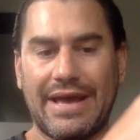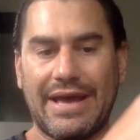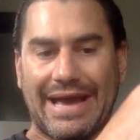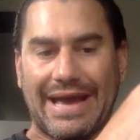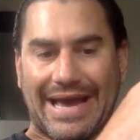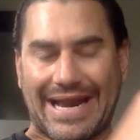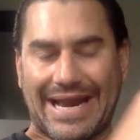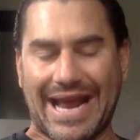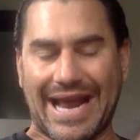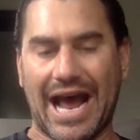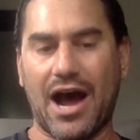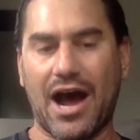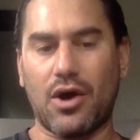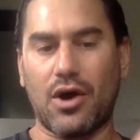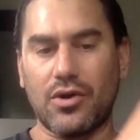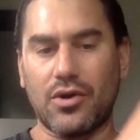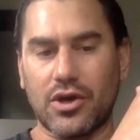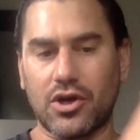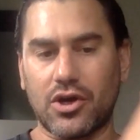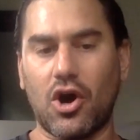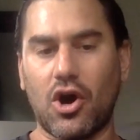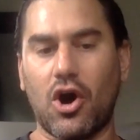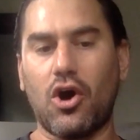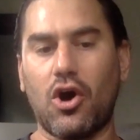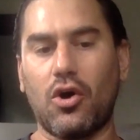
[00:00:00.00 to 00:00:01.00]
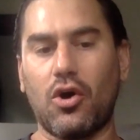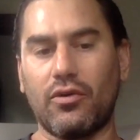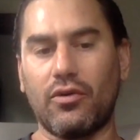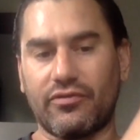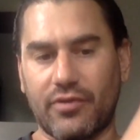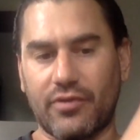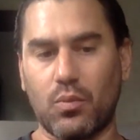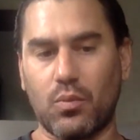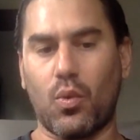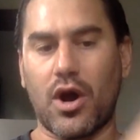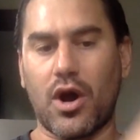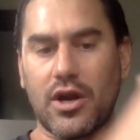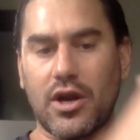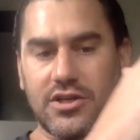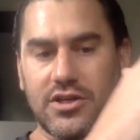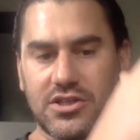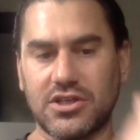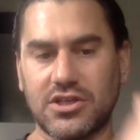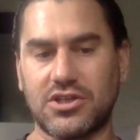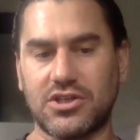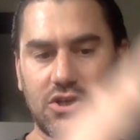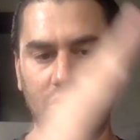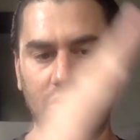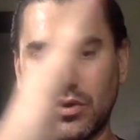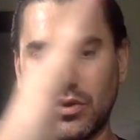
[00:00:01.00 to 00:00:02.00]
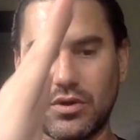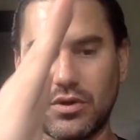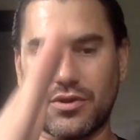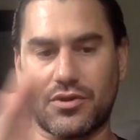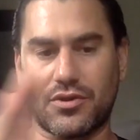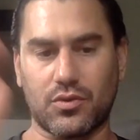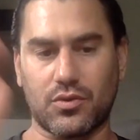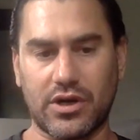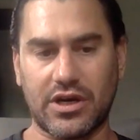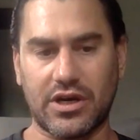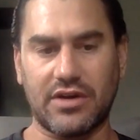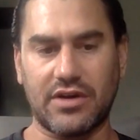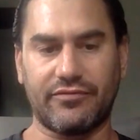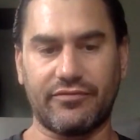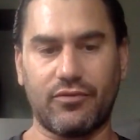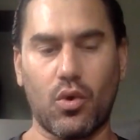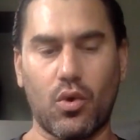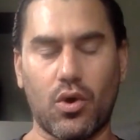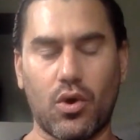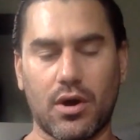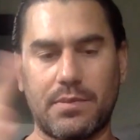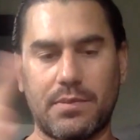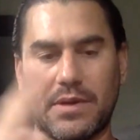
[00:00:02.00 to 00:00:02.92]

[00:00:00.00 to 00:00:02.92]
and how to go from 1 to 2 to 3 to 4,